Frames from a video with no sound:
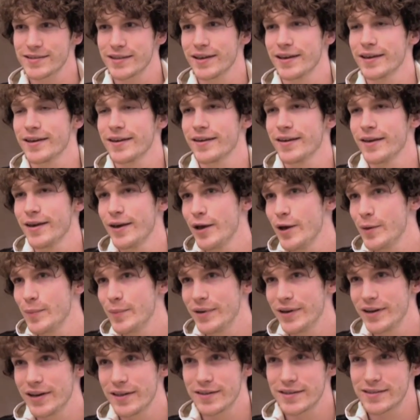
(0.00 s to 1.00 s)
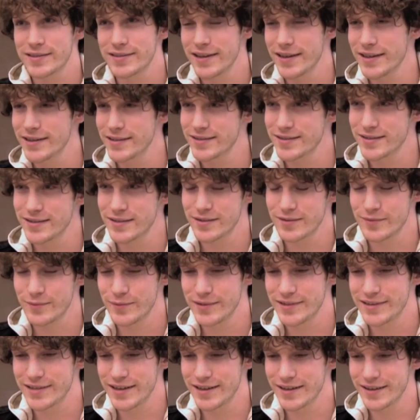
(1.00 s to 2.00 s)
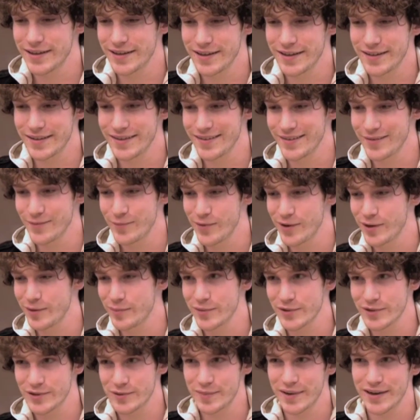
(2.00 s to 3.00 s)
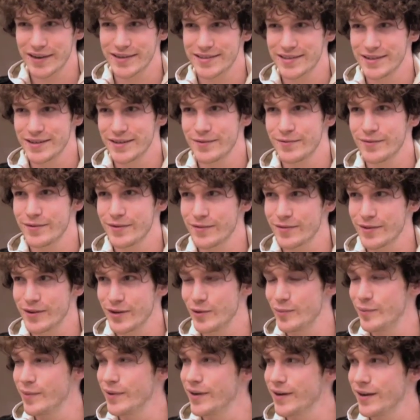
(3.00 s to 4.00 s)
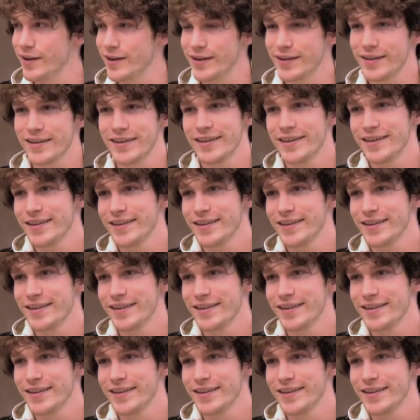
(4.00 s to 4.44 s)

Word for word: Like being in the States, we tend to get one perspective of Cuba,